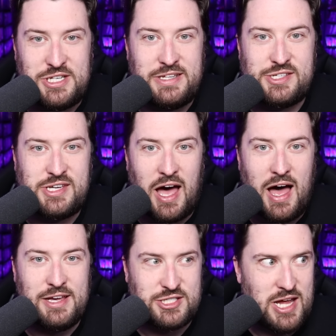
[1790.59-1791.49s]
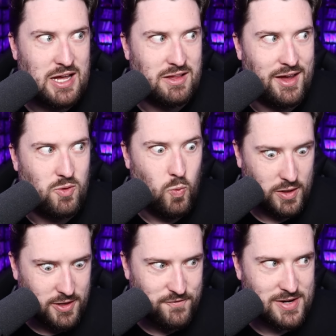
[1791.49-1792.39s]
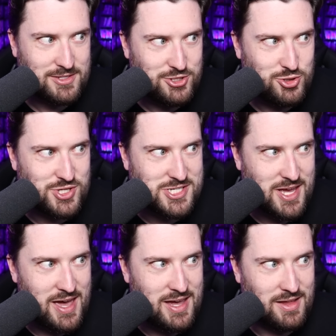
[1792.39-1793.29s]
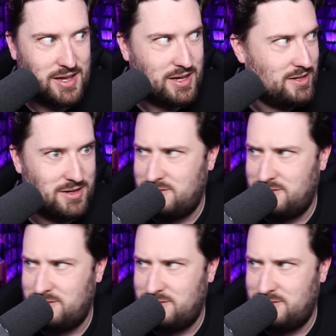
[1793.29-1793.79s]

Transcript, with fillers: to this guy is not like, what the fuck did you just say? Like,